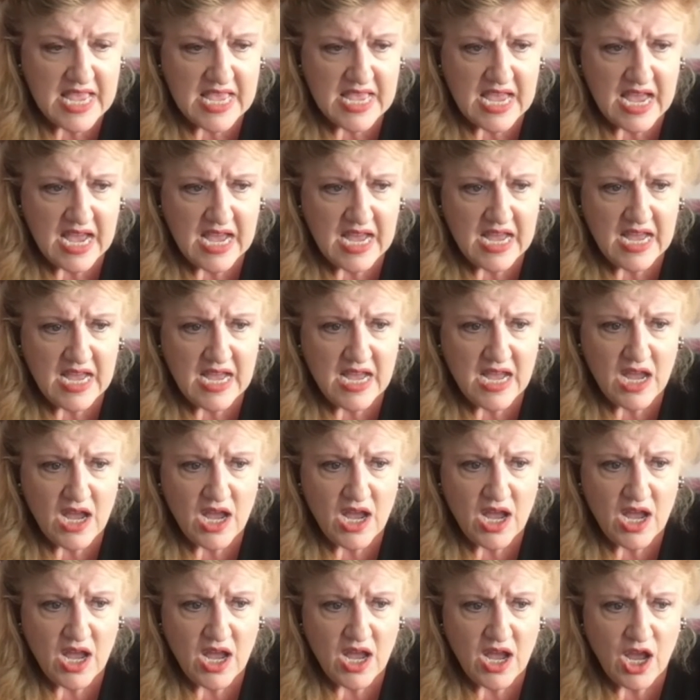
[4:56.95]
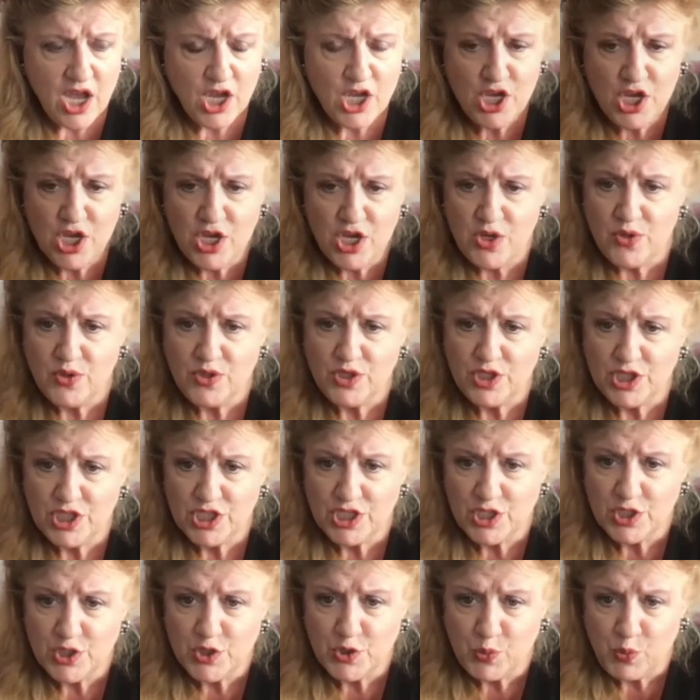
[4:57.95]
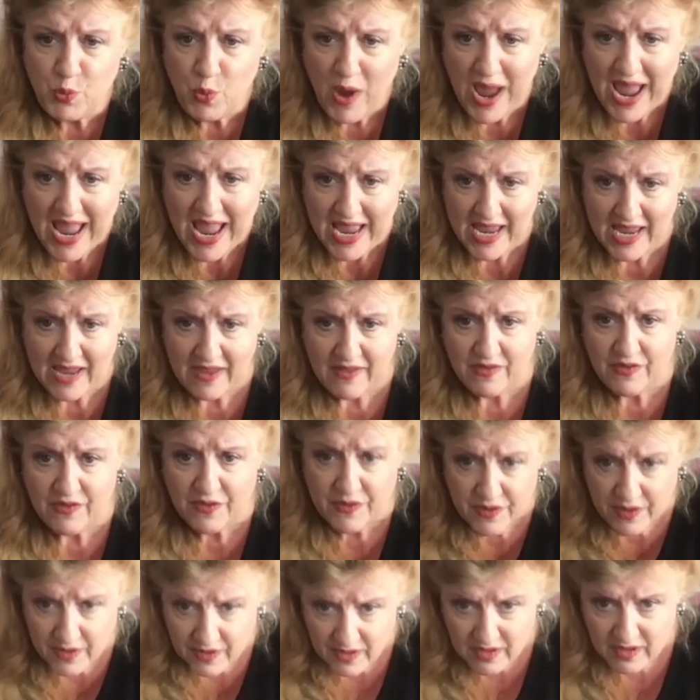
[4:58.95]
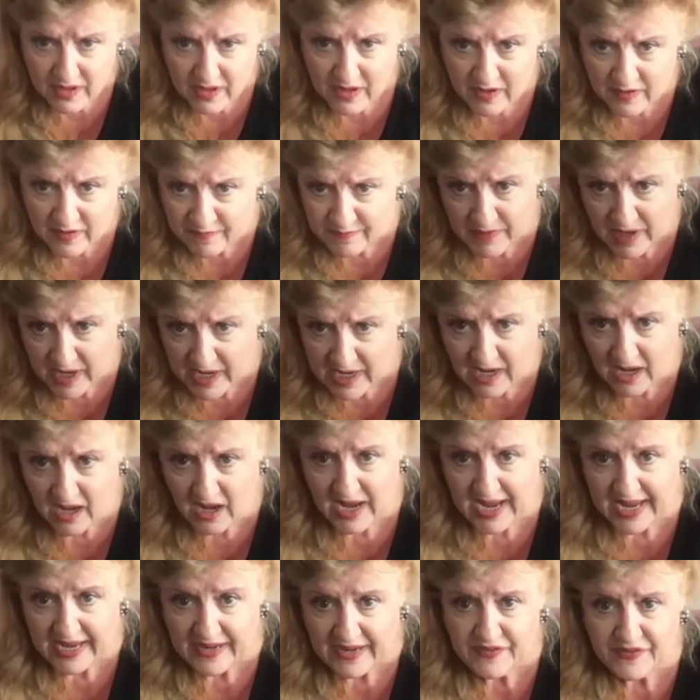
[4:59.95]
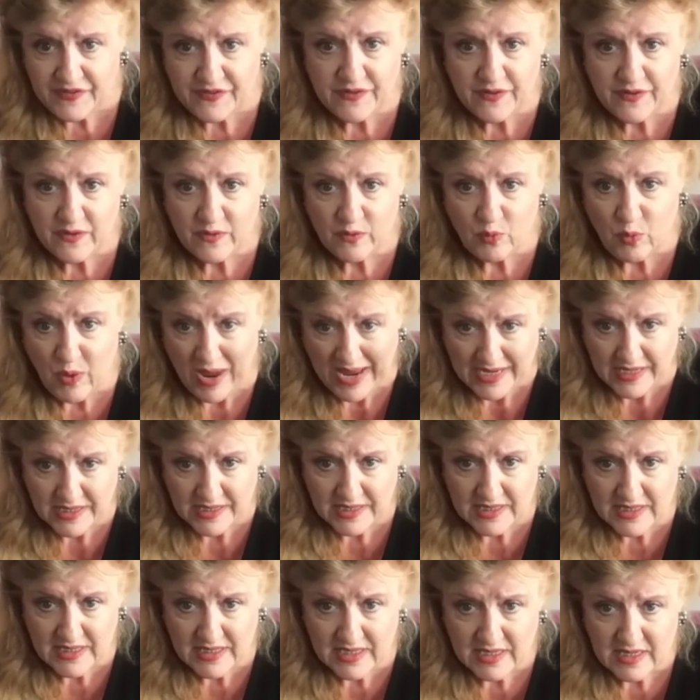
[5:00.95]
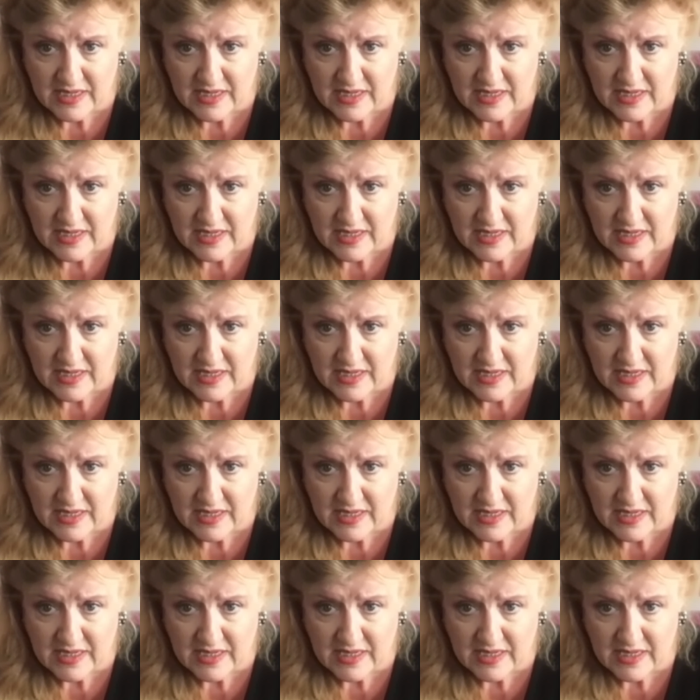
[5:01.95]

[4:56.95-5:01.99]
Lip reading: A huge swathe of my life went.